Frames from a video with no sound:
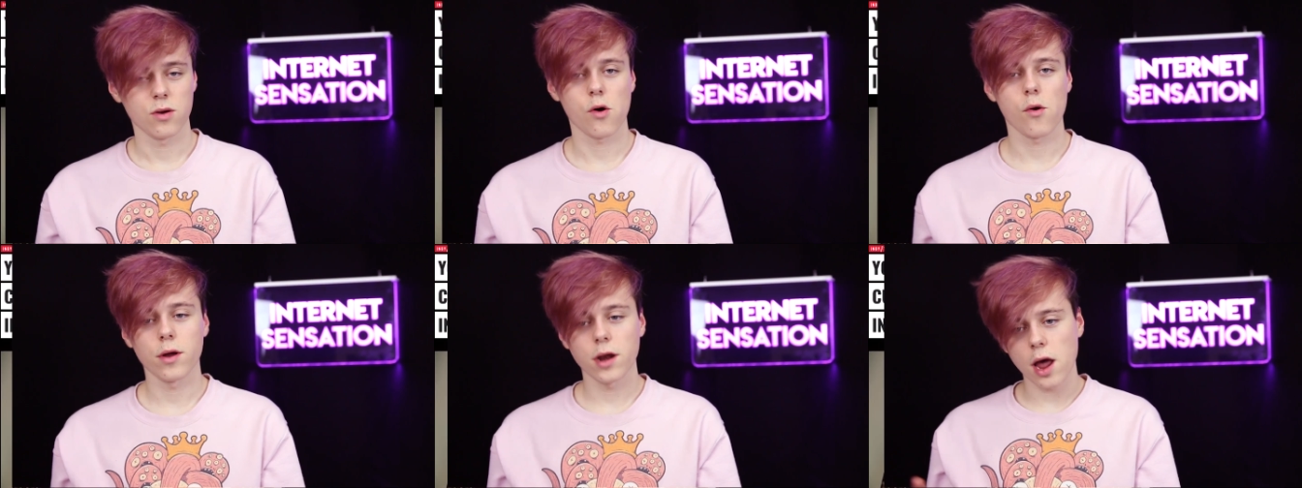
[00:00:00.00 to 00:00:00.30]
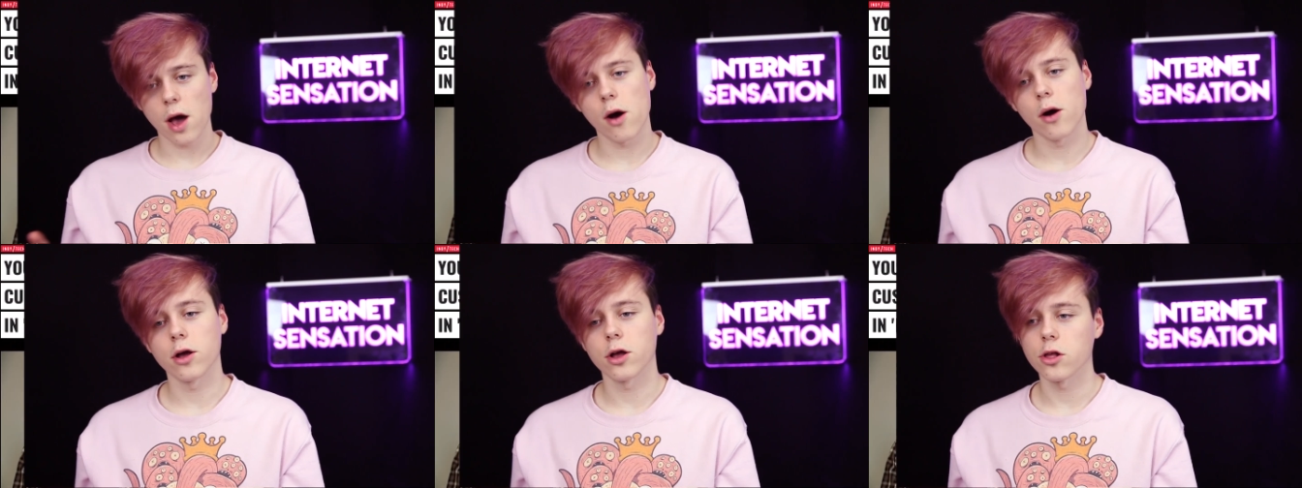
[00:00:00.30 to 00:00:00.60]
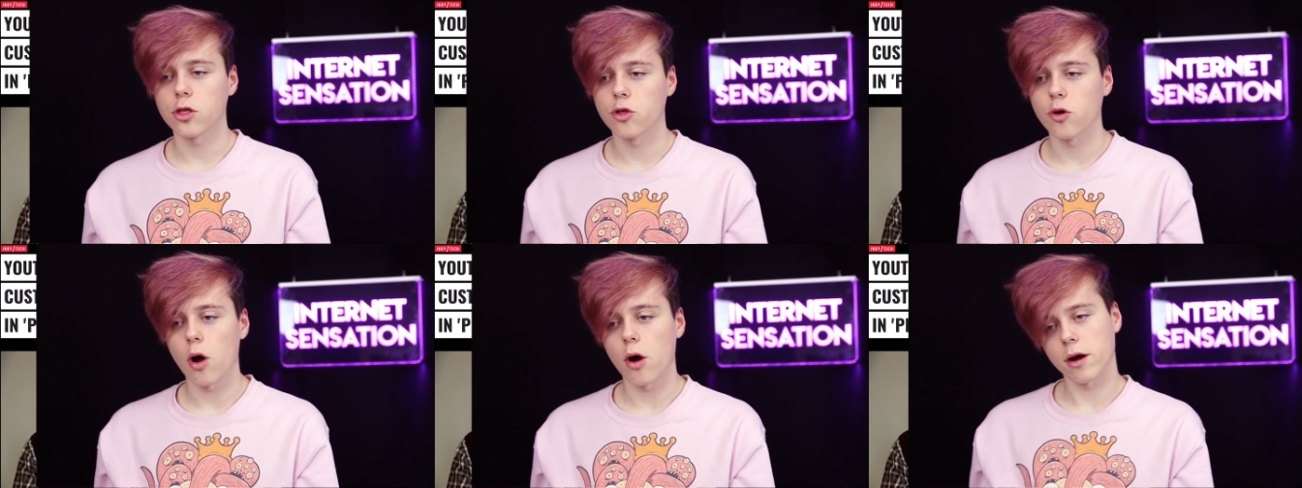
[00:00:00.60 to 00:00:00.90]
well, we know how
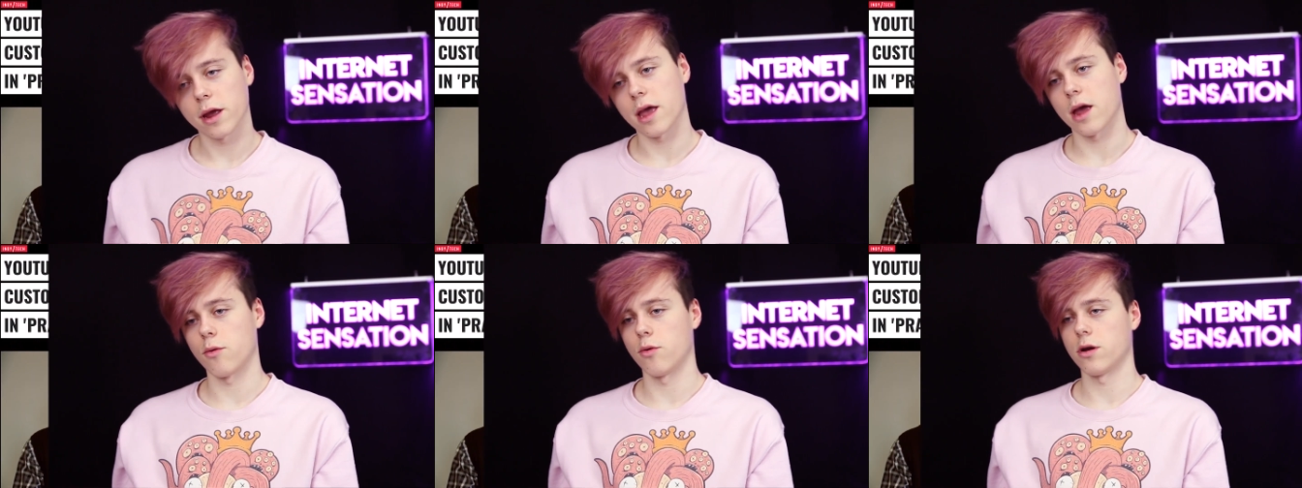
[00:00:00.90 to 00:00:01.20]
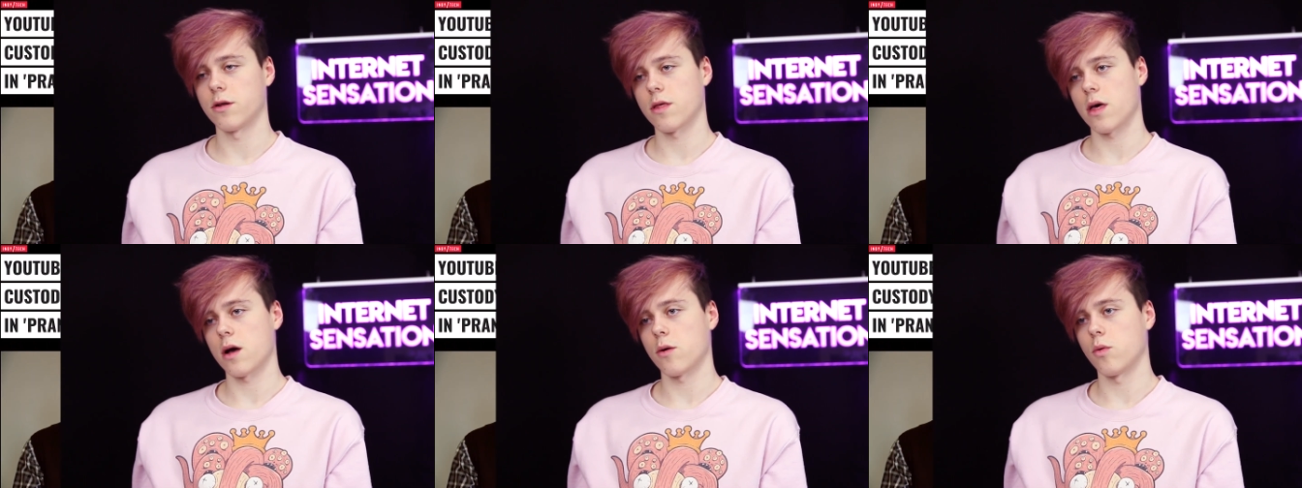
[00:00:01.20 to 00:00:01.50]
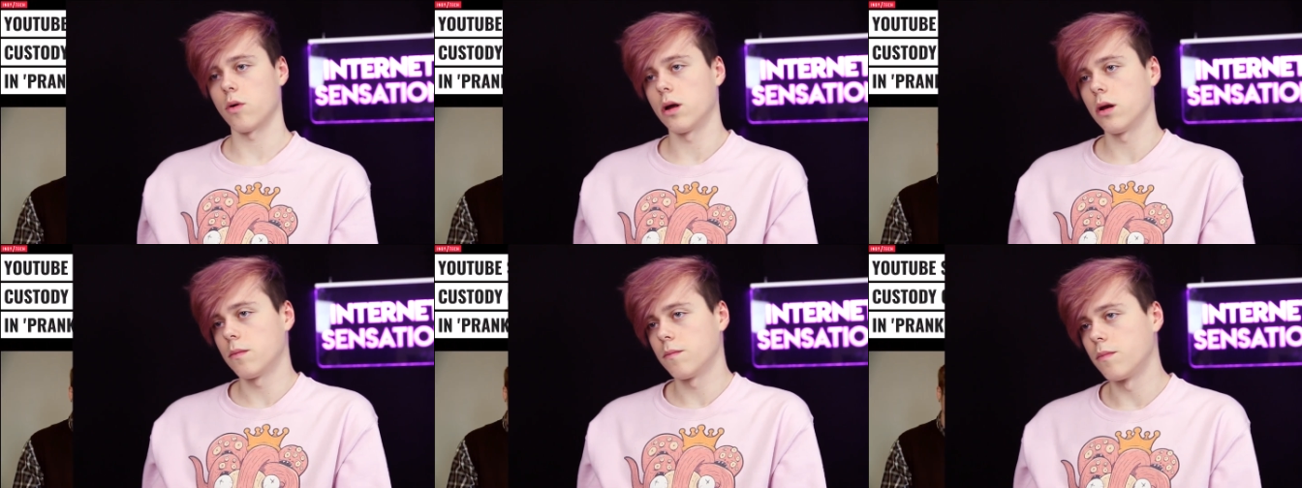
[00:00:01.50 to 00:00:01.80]
good you are at getting rid of
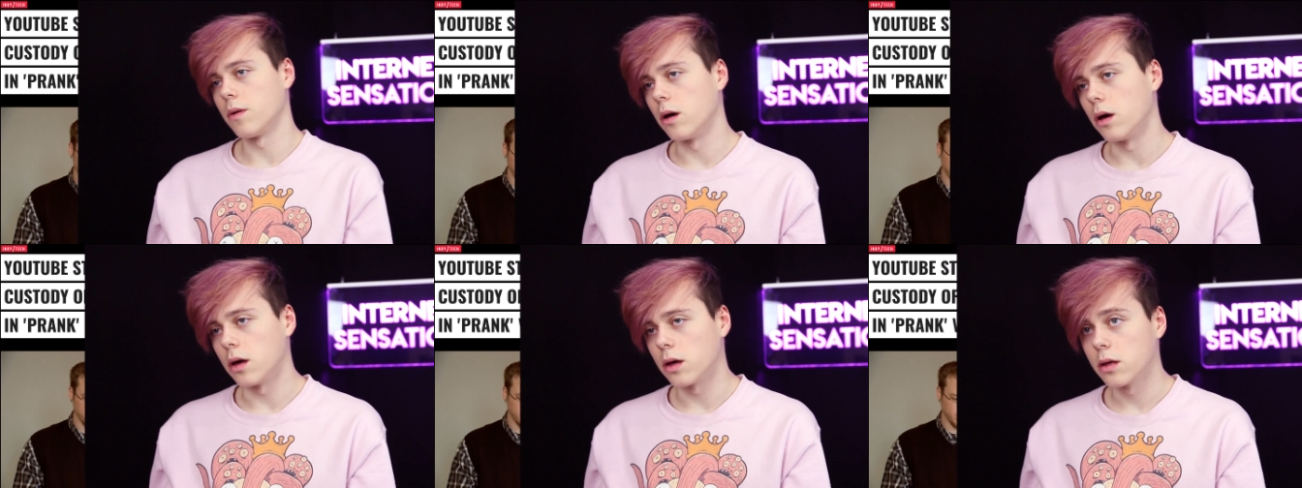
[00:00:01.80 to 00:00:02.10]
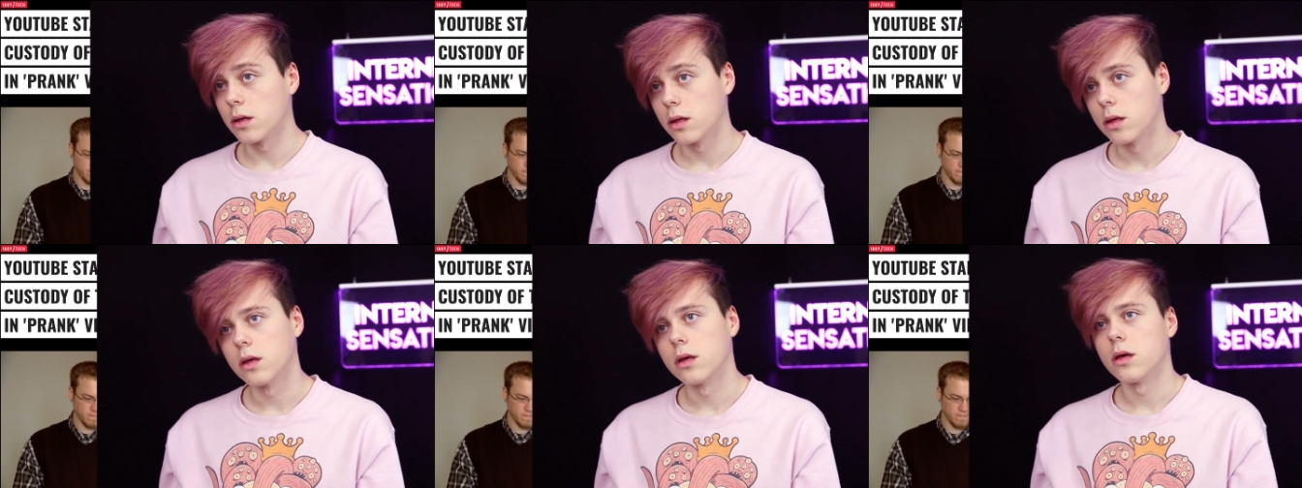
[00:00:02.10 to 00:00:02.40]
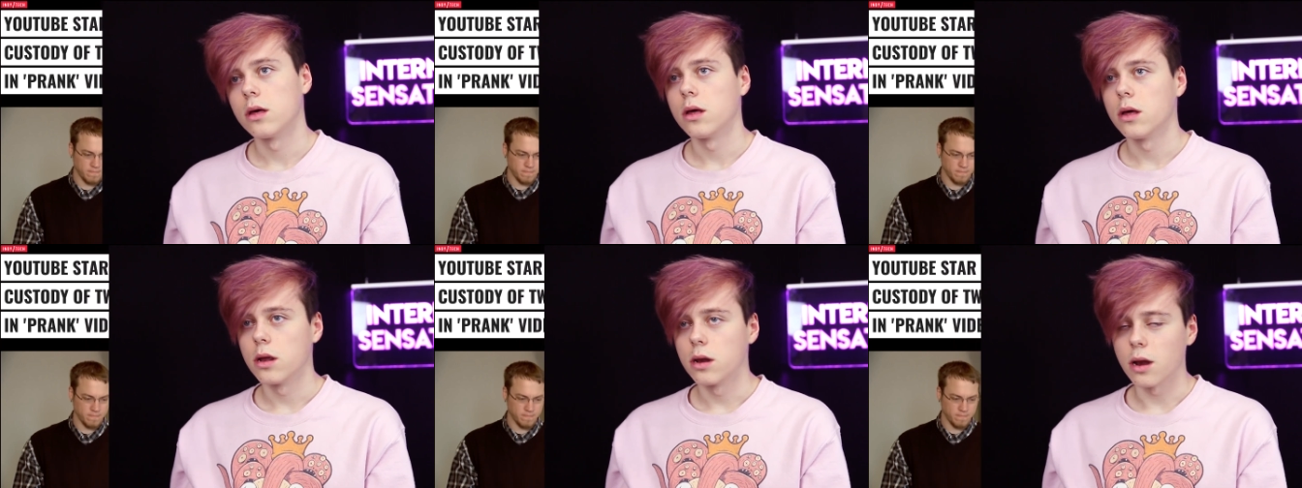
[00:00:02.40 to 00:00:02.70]
that one, but
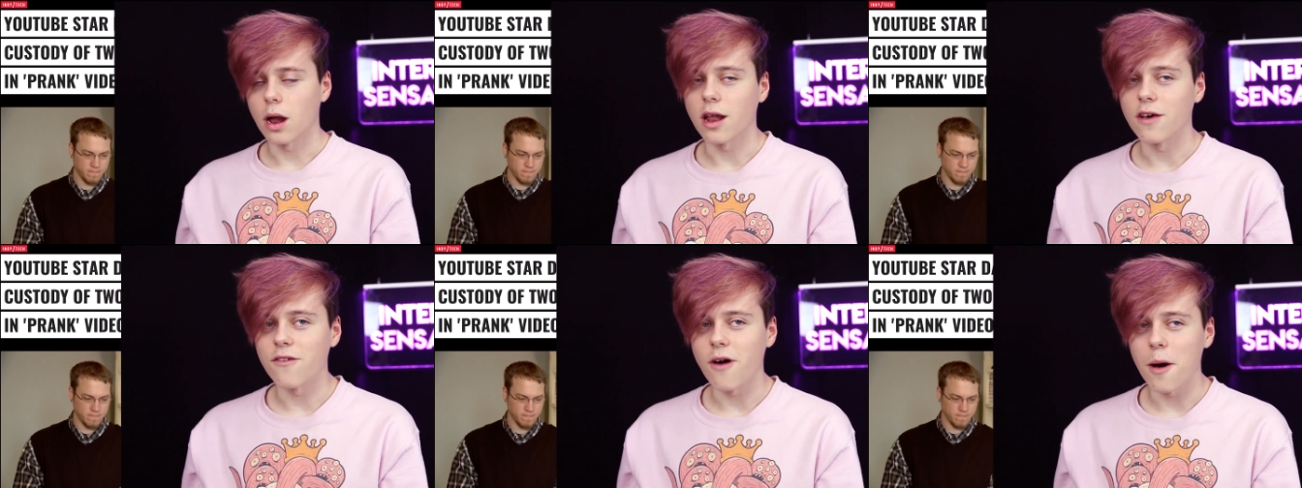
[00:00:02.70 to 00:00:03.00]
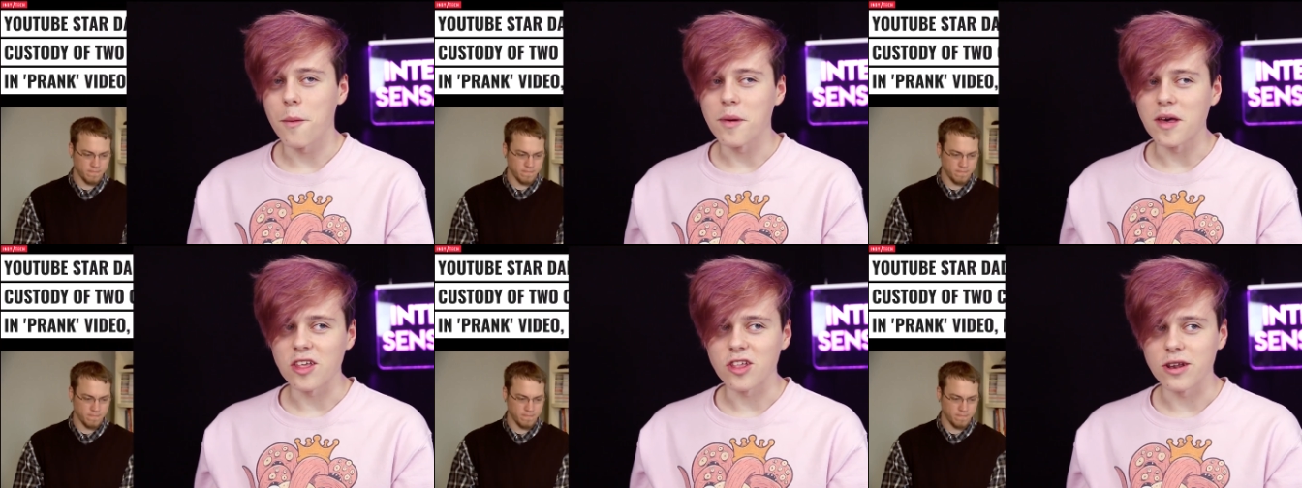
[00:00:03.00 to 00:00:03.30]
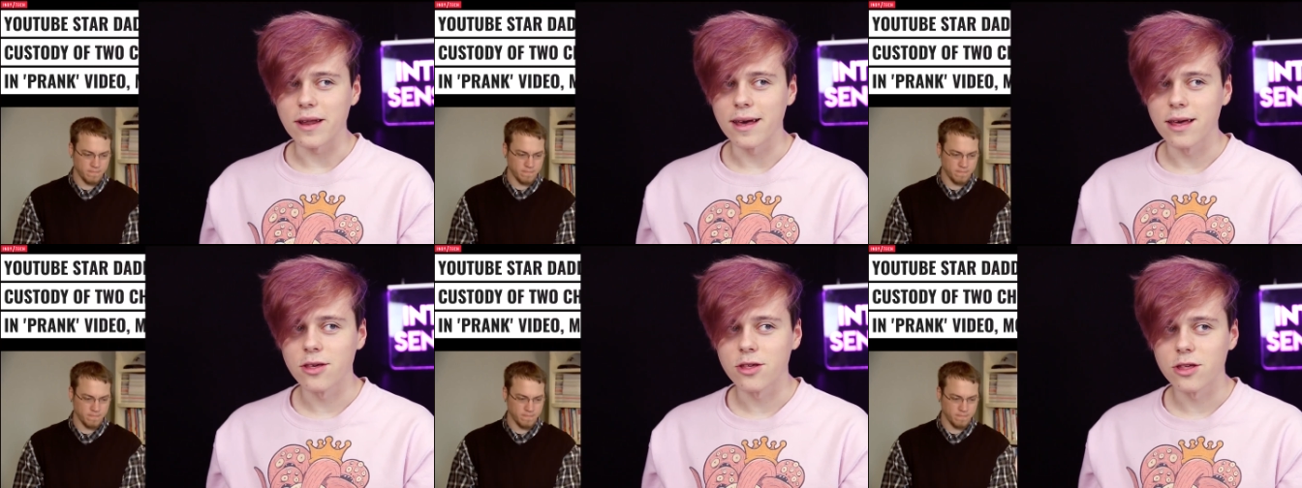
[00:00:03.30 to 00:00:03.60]
none of our
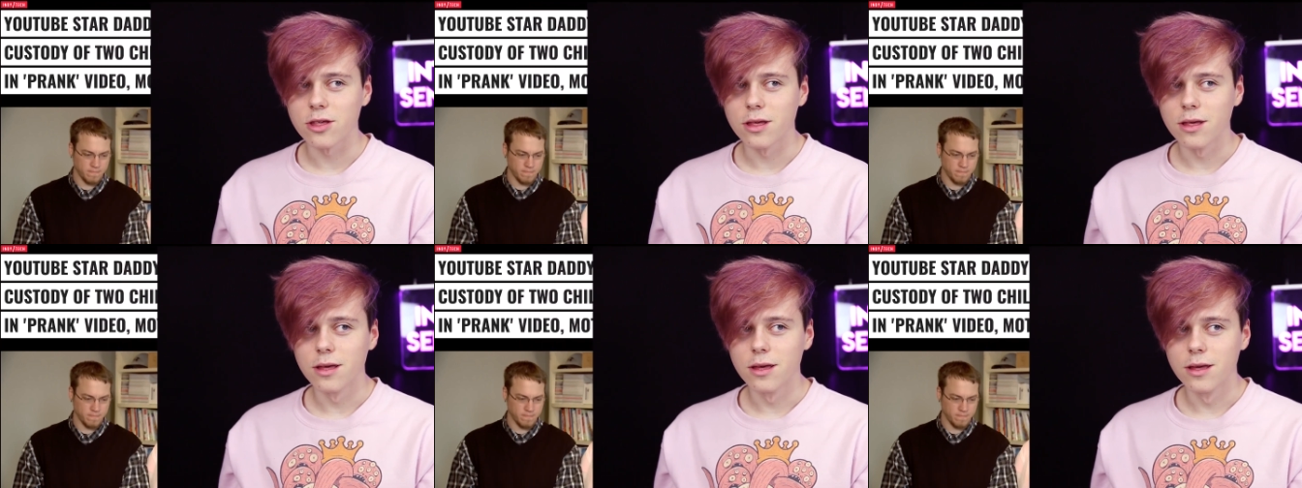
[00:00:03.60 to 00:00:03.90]
business.